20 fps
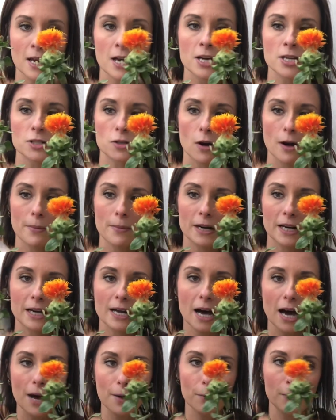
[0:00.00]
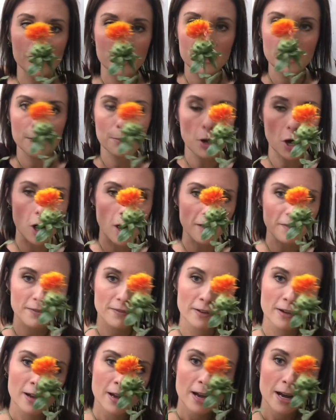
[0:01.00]
So I'm going to cut one of them off.
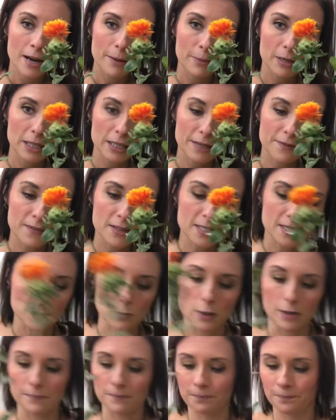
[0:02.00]
I'm going to leave this one.